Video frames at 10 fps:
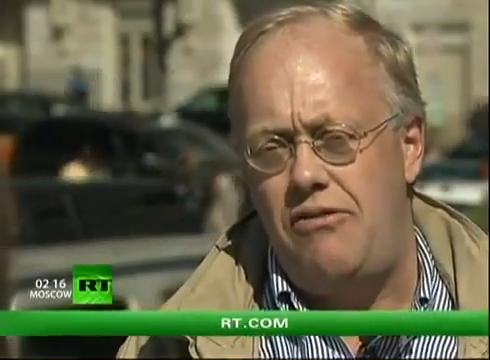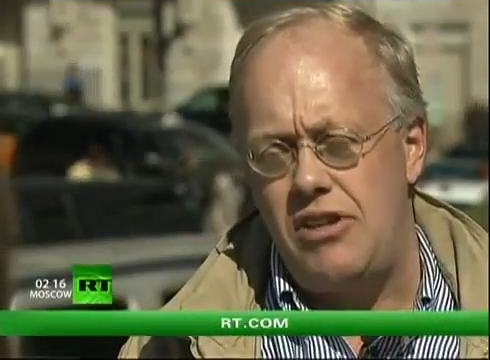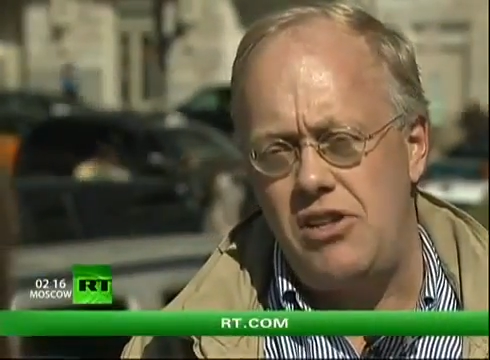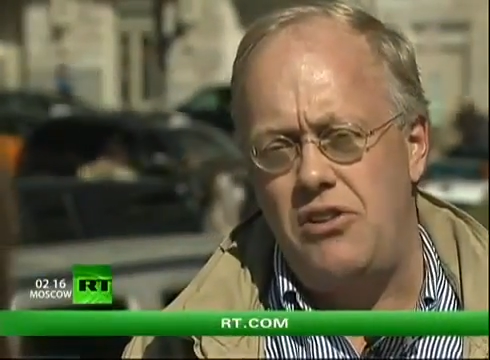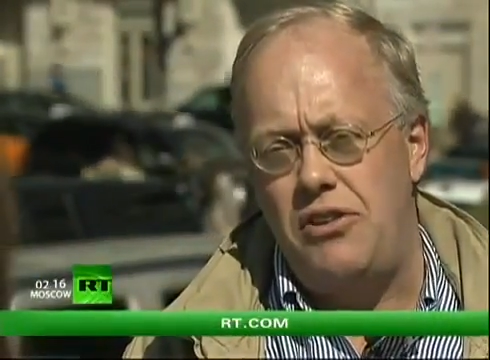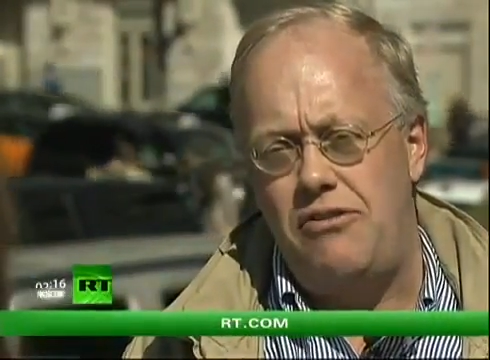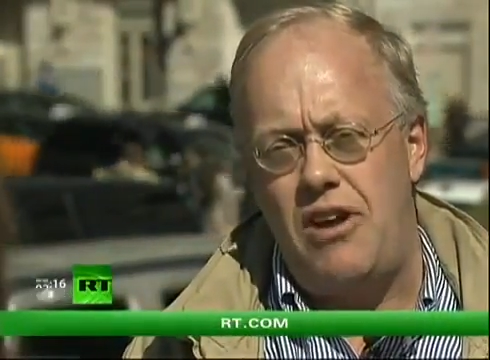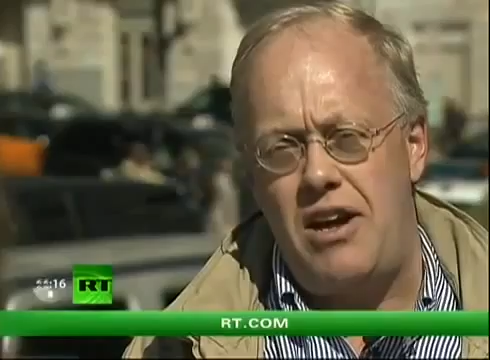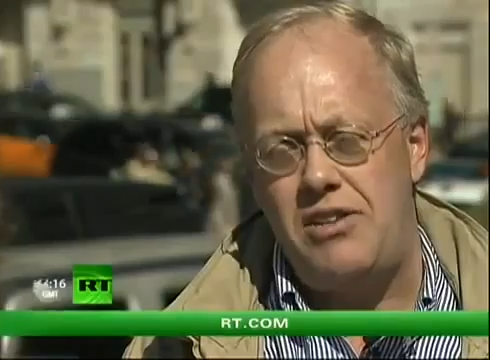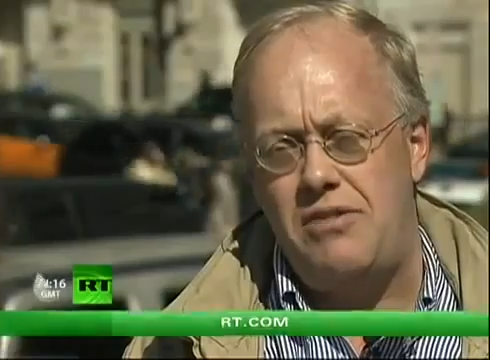physical
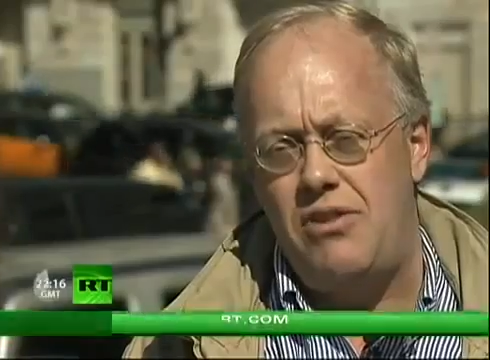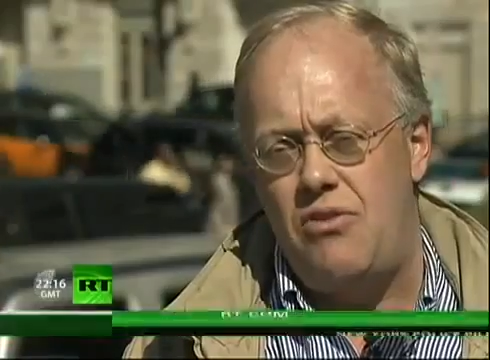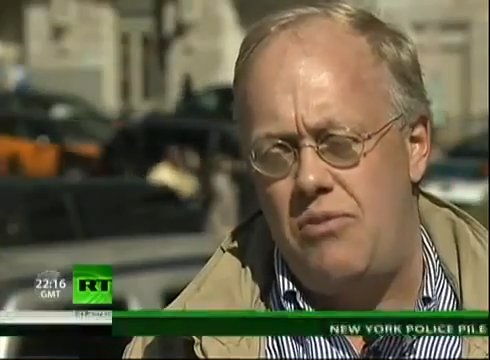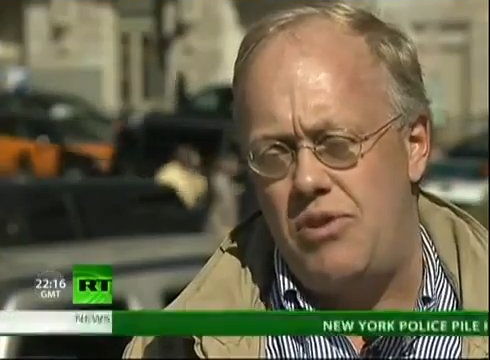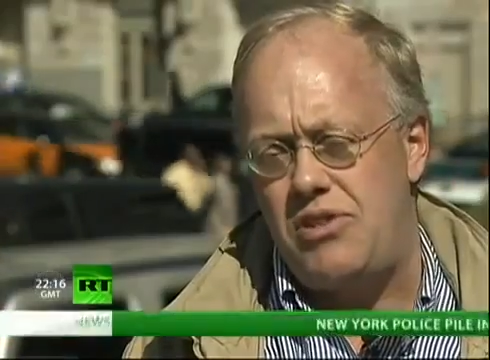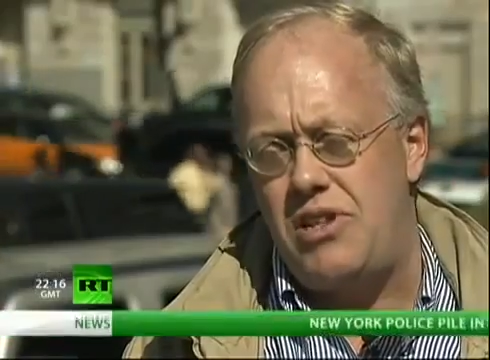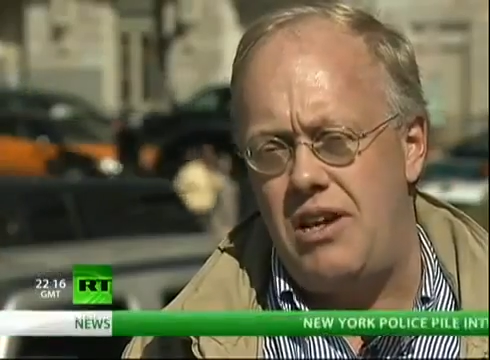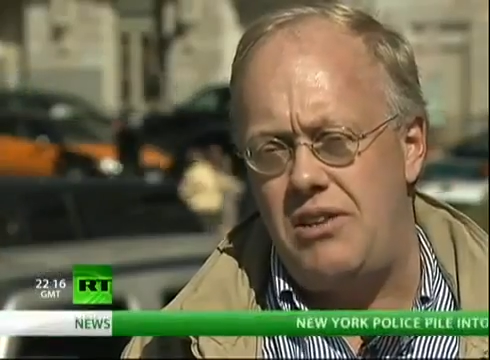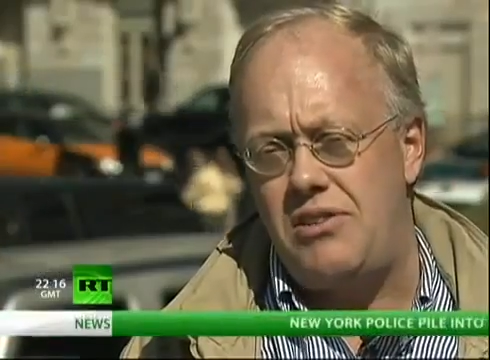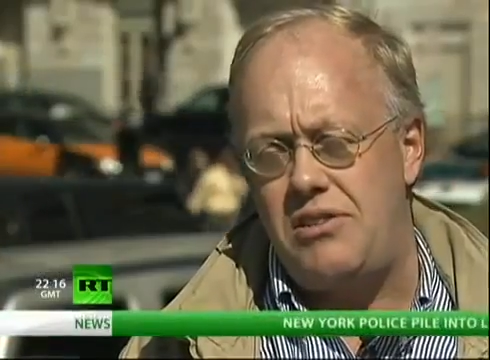defiance of the corporate
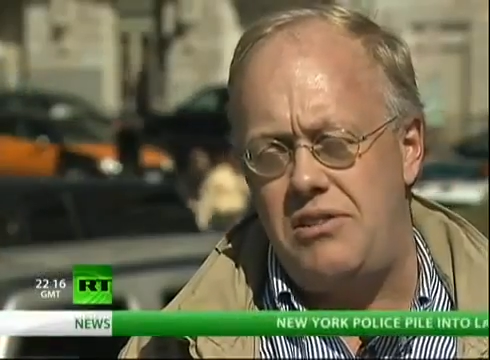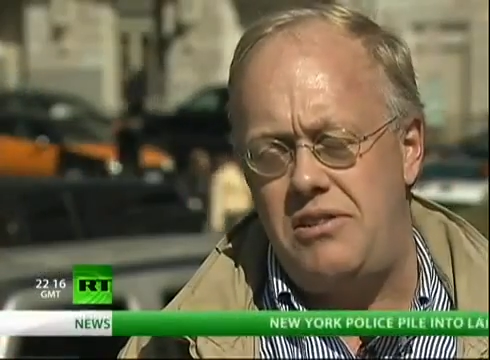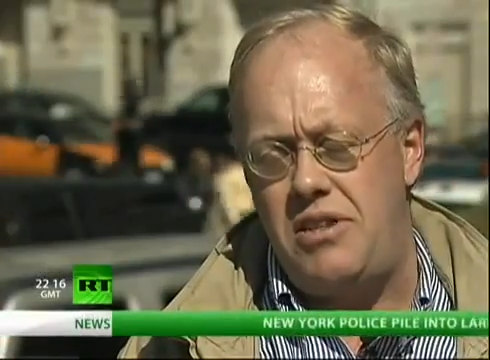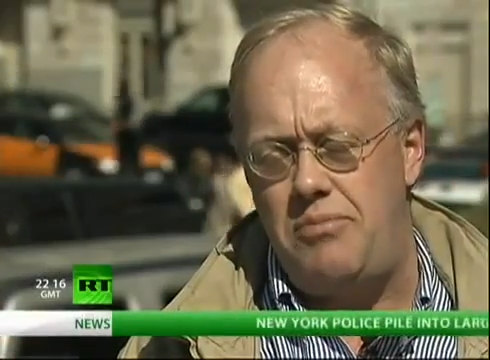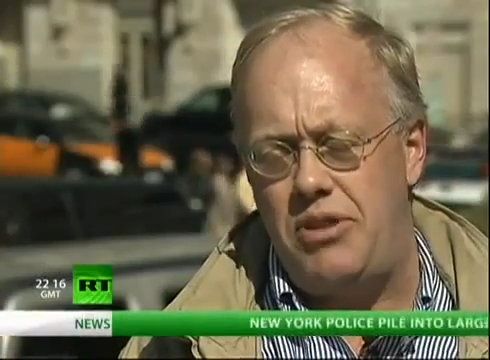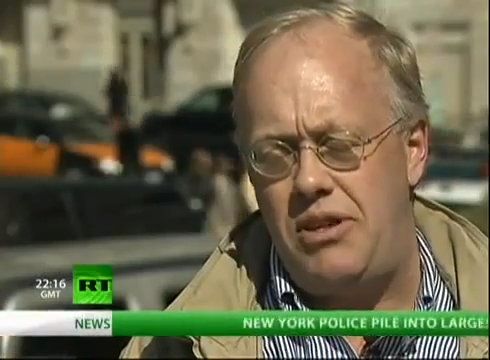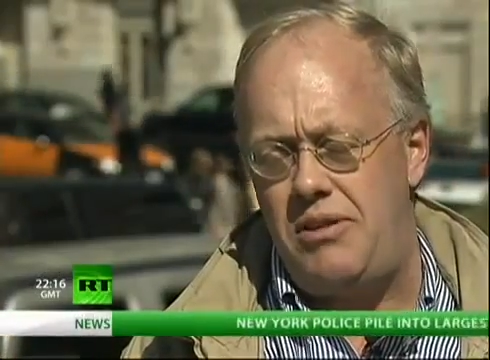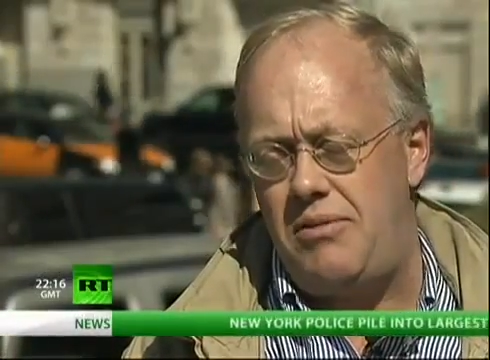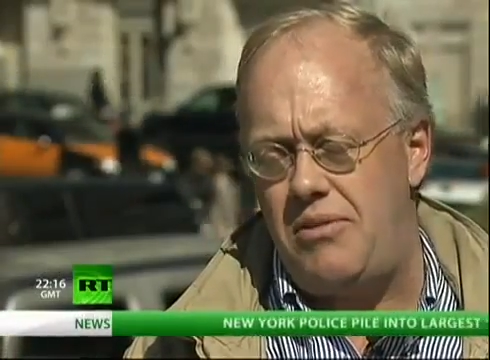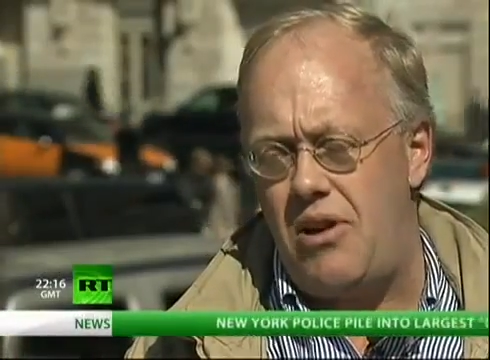state, it's
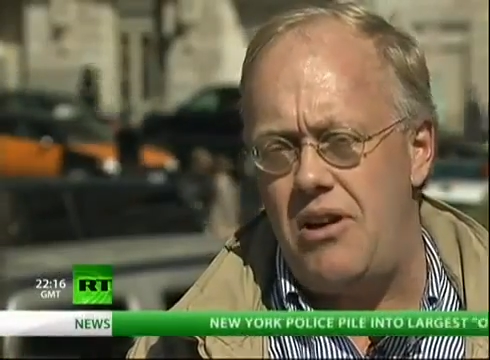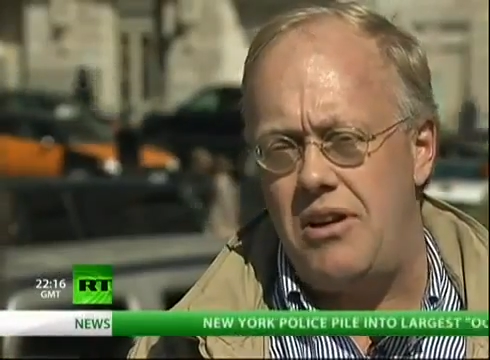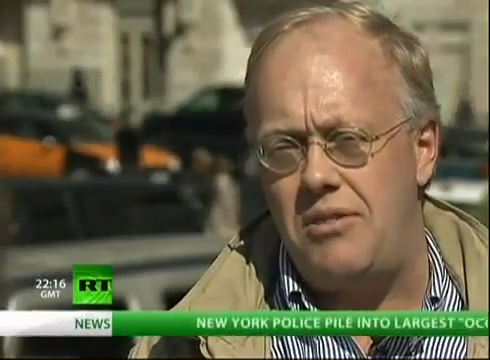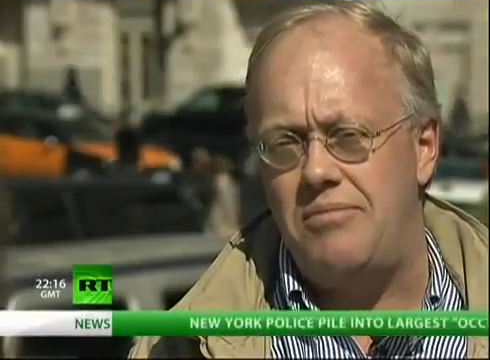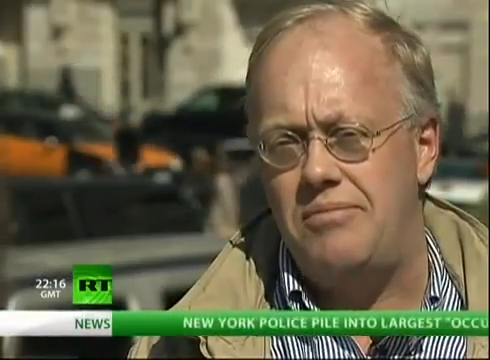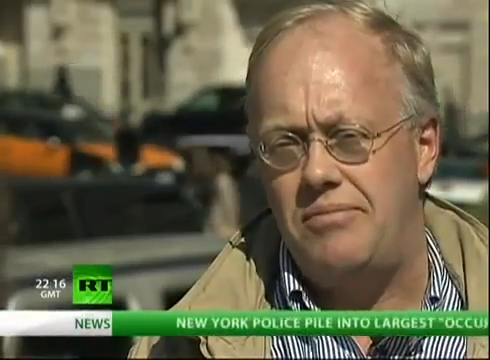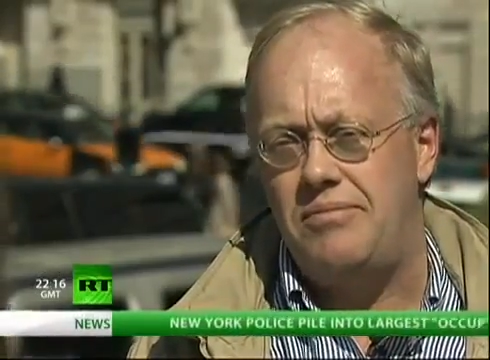deeply heartening.